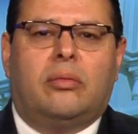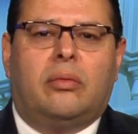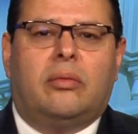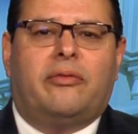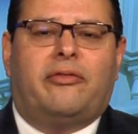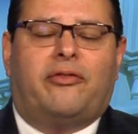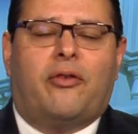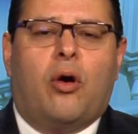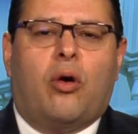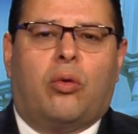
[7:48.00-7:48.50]

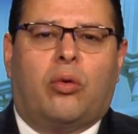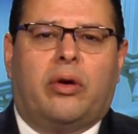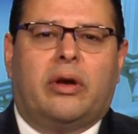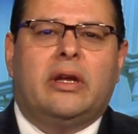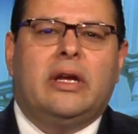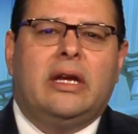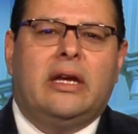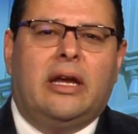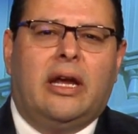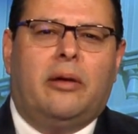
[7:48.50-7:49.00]
forward
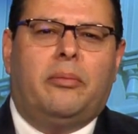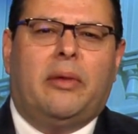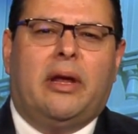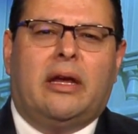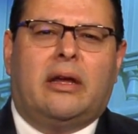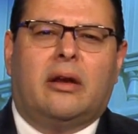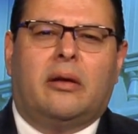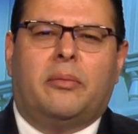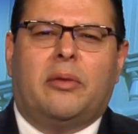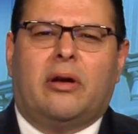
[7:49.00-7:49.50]
and
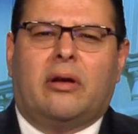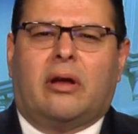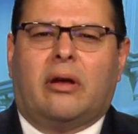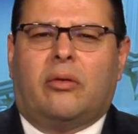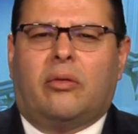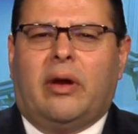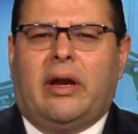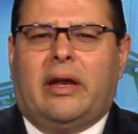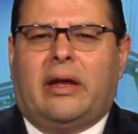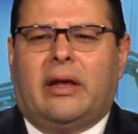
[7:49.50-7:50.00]
making America
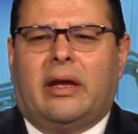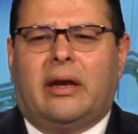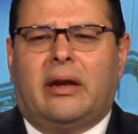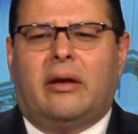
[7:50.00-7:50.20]
great again.